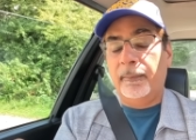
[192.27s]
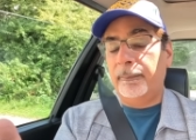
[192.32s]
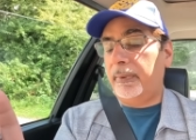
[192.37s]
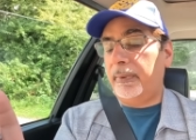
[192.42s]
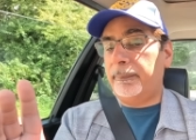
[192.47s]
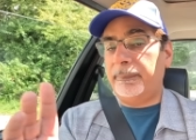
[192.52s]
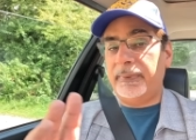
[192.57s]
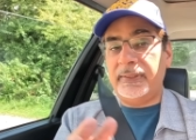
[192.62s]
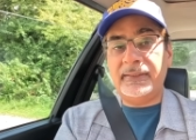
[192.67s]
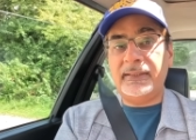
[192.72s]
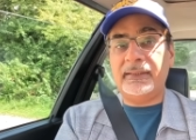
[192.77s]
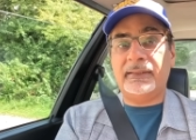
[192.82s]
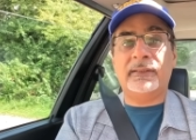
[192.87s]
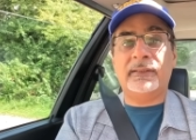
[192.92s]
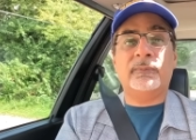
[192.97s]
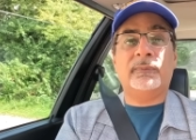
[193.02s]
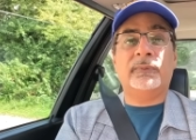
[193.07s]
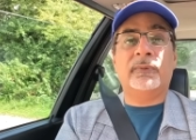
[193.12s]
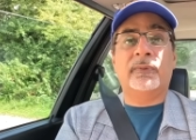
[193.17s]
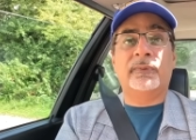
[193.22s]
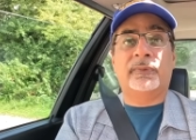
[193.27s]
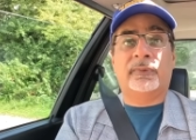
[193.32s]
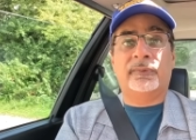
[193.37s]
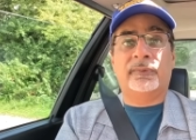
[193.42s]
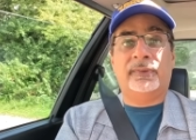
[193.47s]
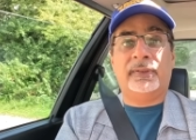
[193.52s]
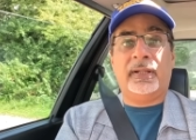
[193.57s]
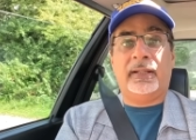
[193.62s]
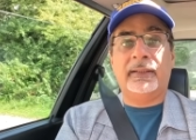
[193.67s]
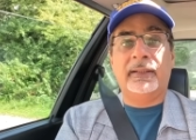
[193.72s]
but businesses will also
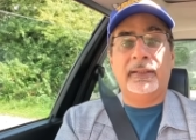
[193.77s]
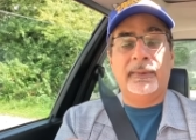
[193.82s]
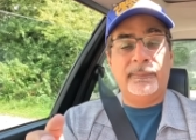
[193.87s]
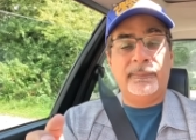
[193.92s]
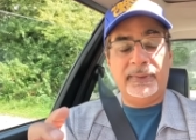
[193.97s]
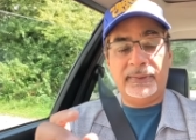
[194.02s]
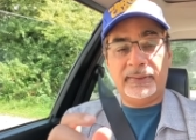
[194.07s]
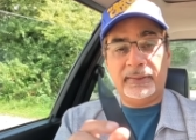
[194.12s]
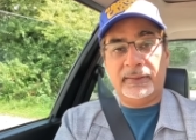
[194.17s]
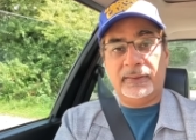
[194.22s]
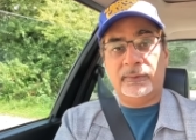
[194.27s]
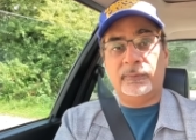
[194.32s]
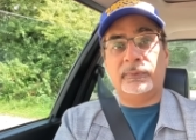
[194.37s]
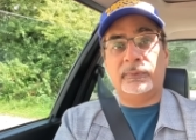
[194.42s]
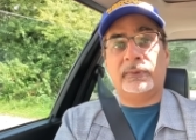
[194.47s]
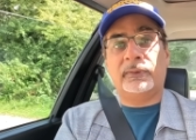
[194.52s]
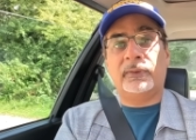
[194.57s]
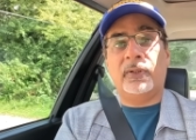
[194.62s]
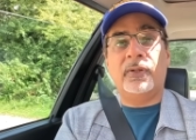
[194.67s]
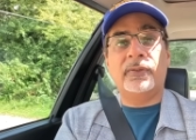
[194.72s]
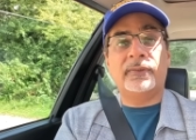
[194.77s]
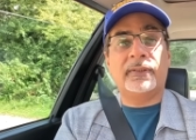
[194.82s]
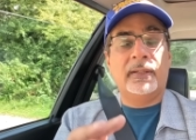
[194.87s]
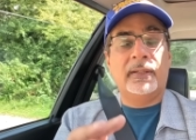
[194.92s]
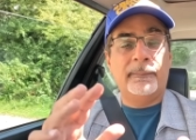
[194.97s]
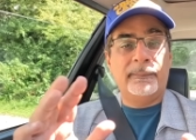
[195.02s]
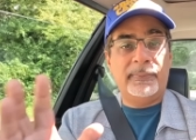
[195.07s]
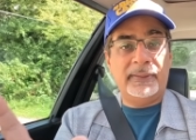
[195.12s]
shut, businesses will close,